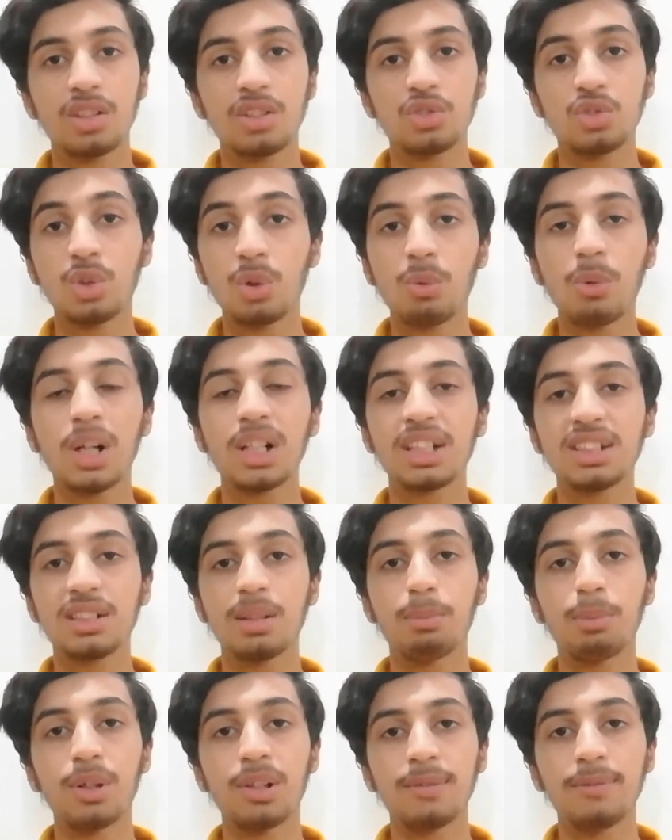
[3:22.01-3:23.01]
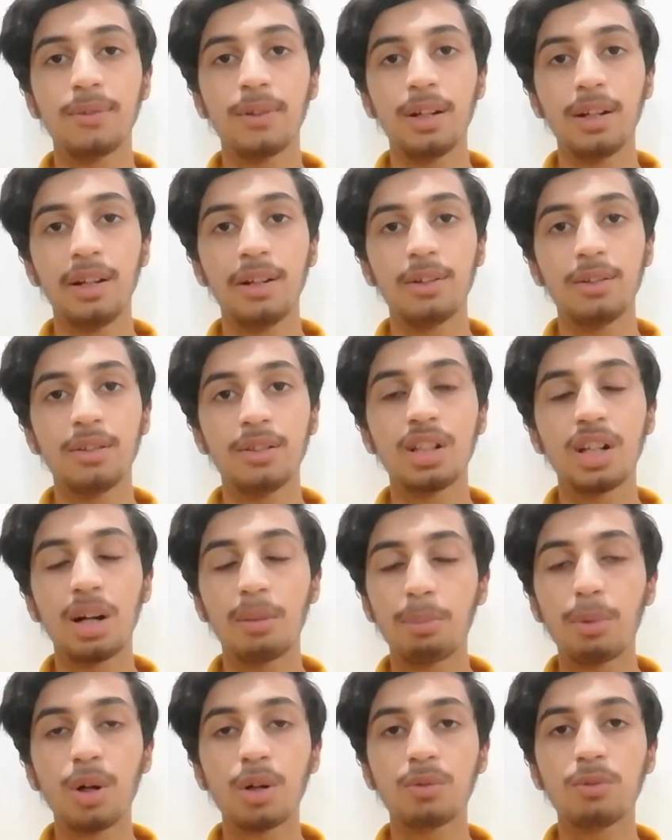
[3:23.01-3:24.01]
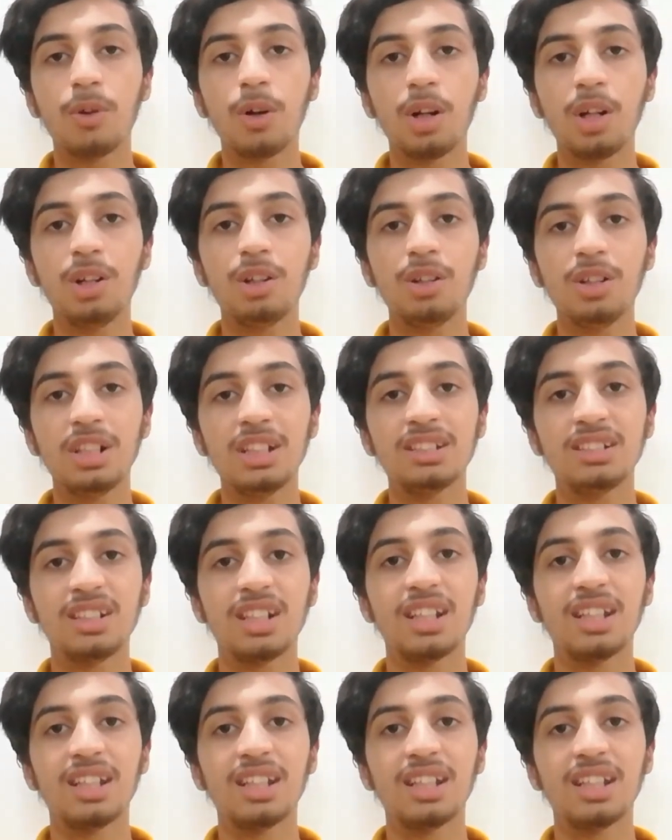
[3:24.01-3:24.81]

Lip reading: So what is a portfolio? A portfolio is a